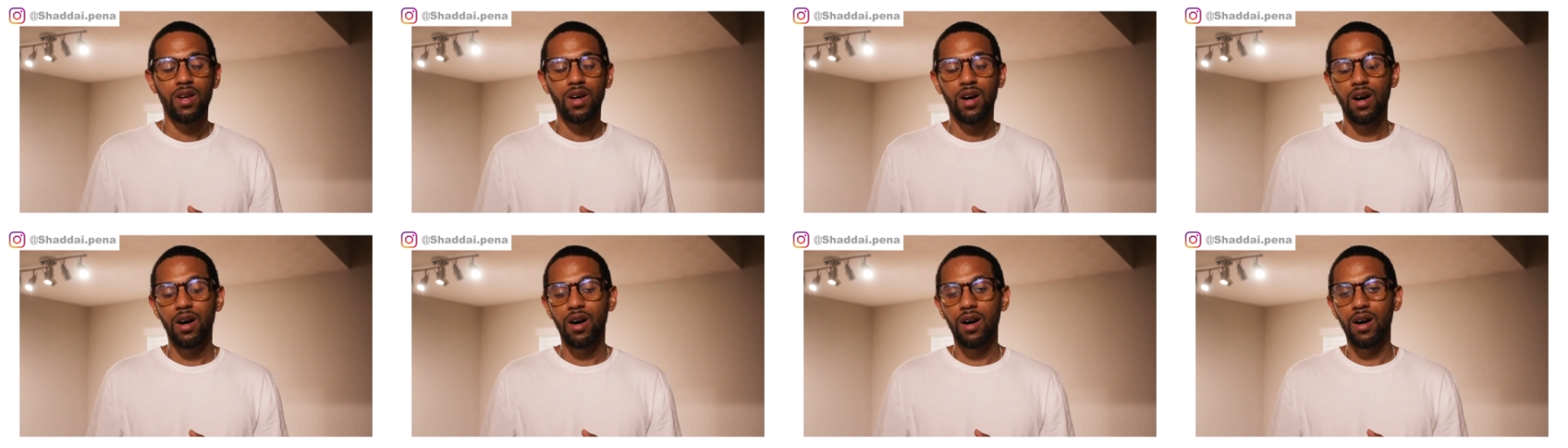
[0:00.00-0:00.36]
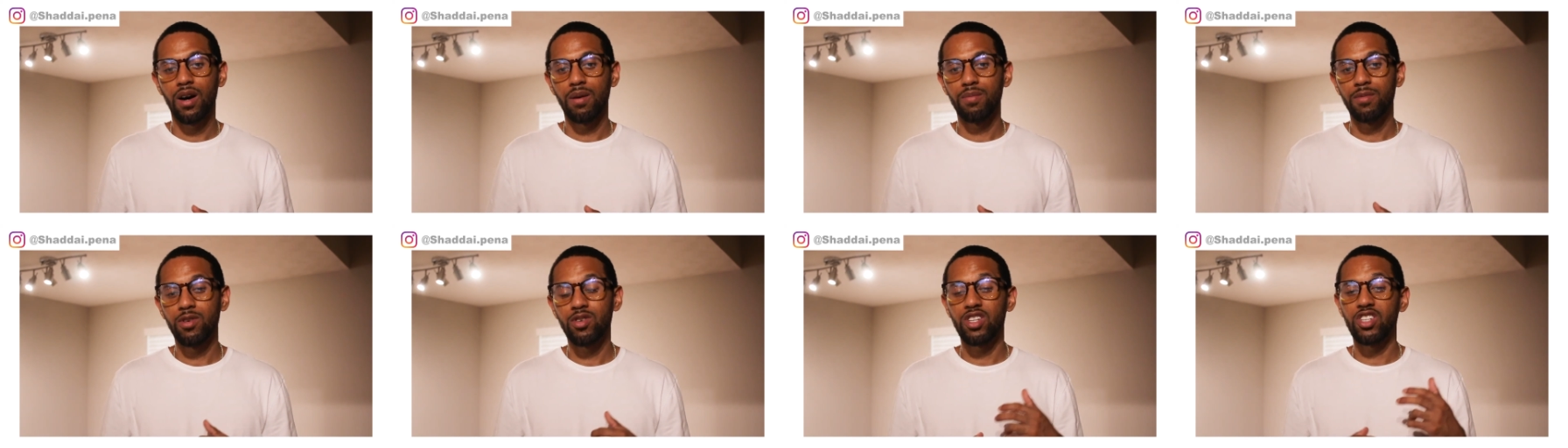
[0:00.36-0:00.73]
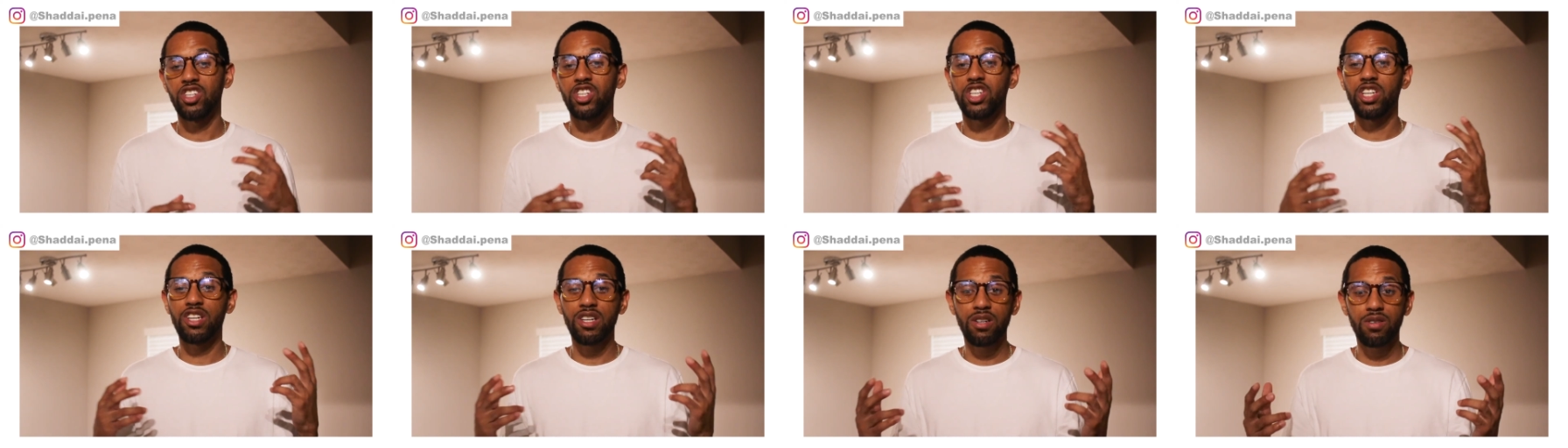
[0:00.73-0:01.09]
Um, you can
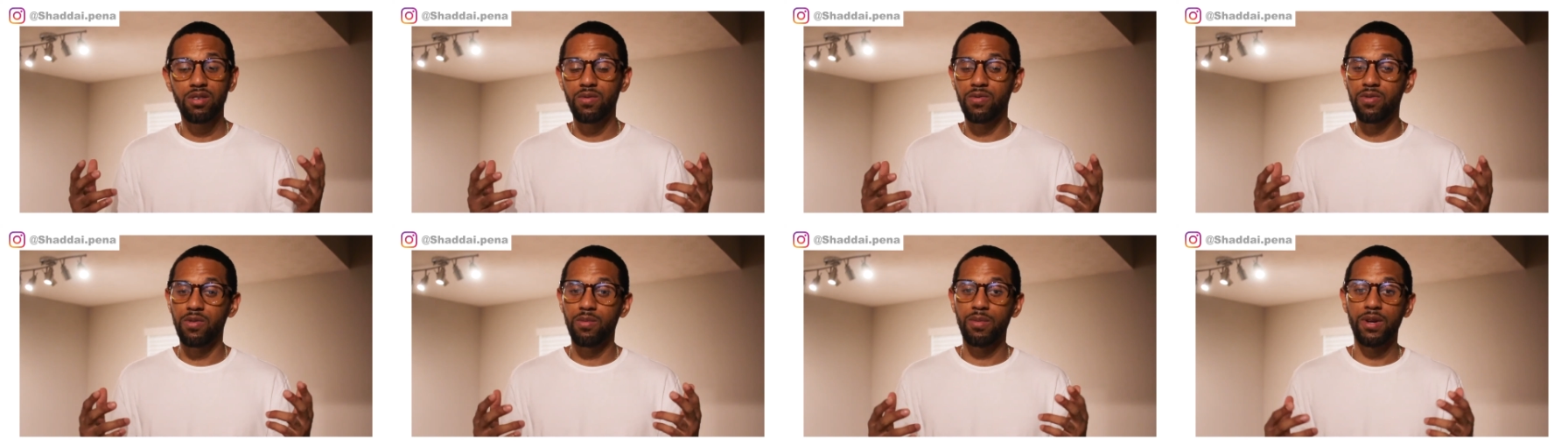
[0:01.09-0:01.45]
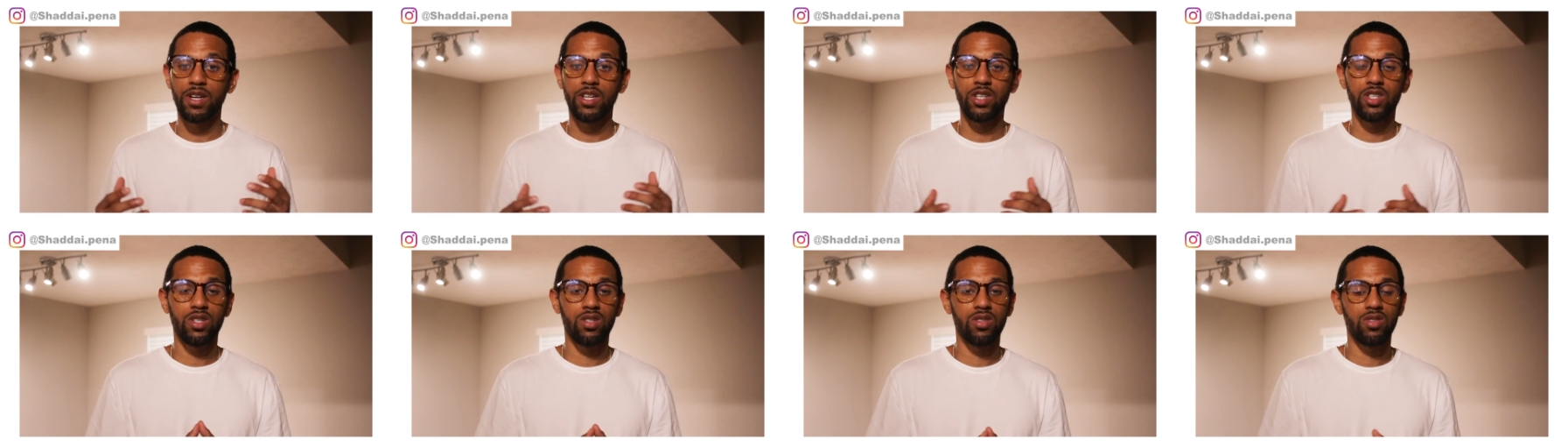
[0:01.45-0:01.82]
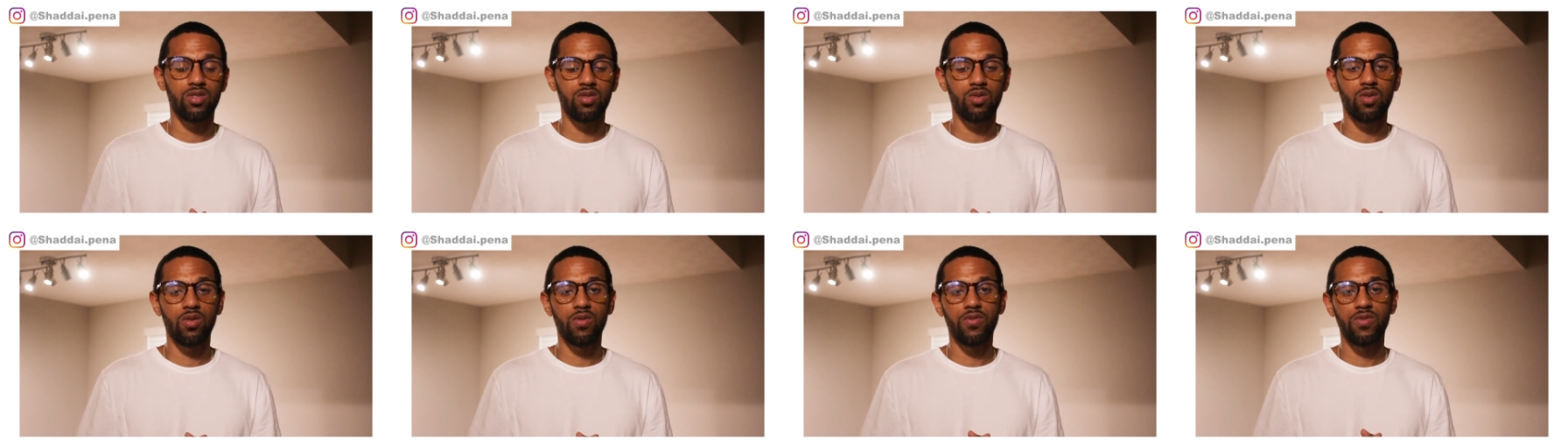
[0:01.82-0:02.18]
share information.
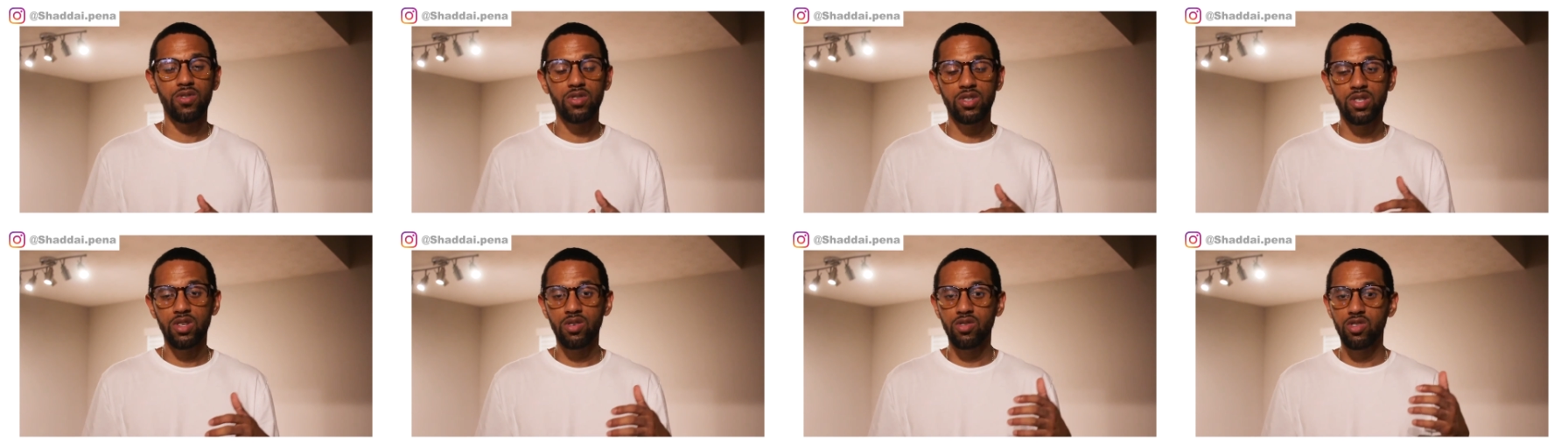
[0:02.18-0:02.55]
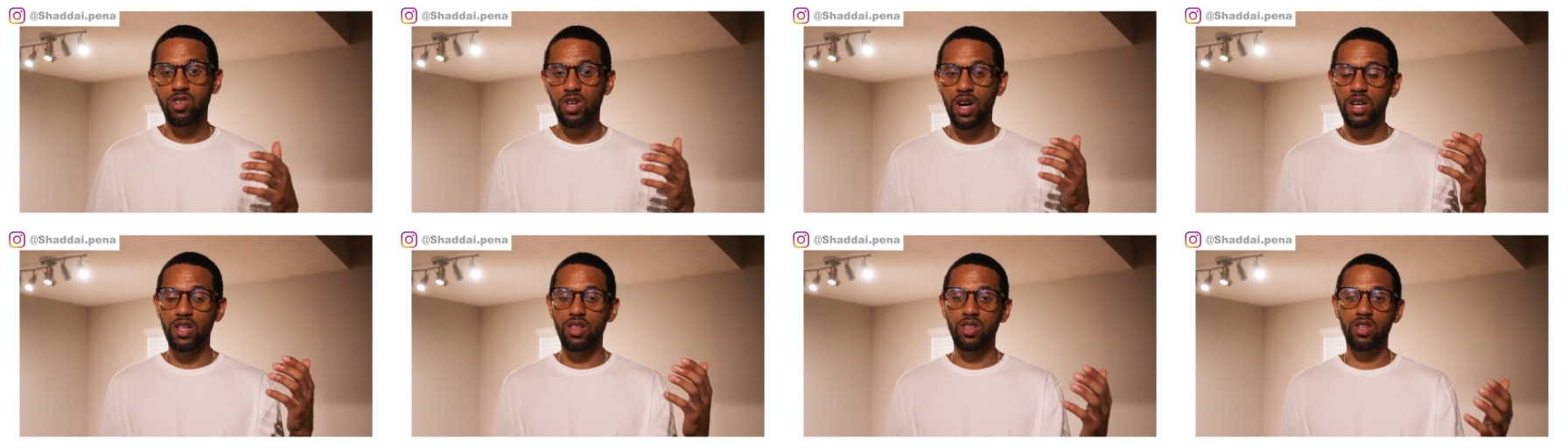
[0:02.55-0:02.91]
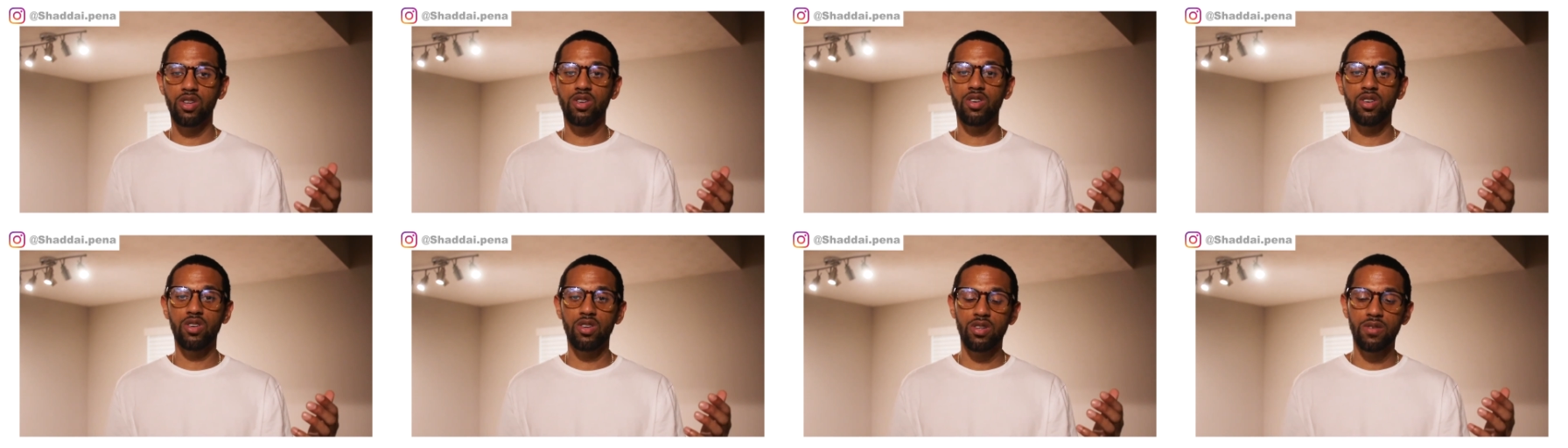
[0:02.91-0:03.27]
So if you're still trying to
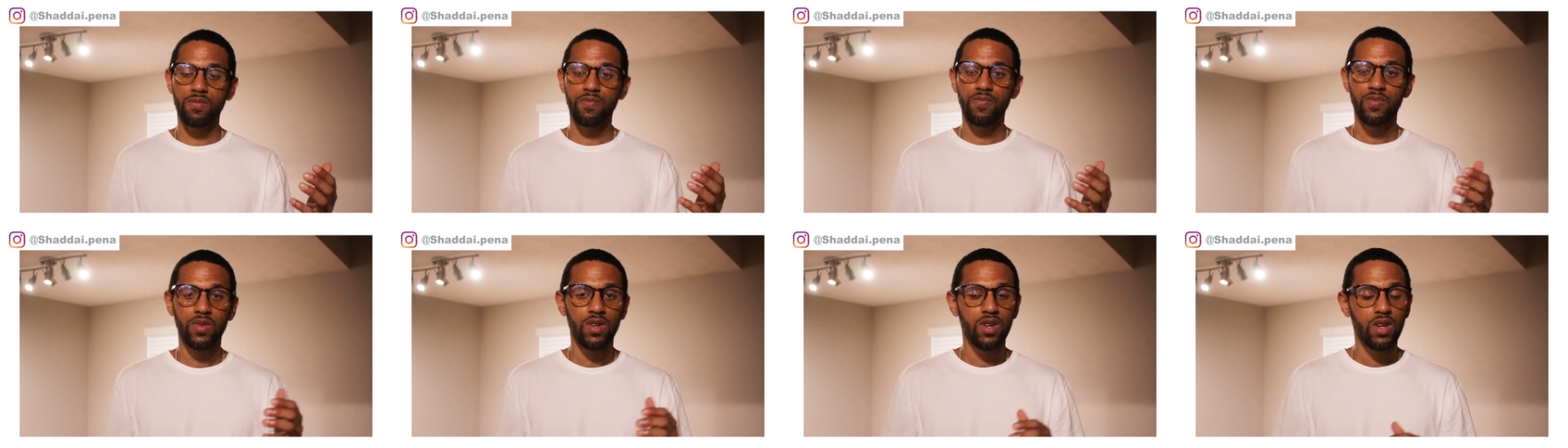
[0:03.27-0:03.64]
learn,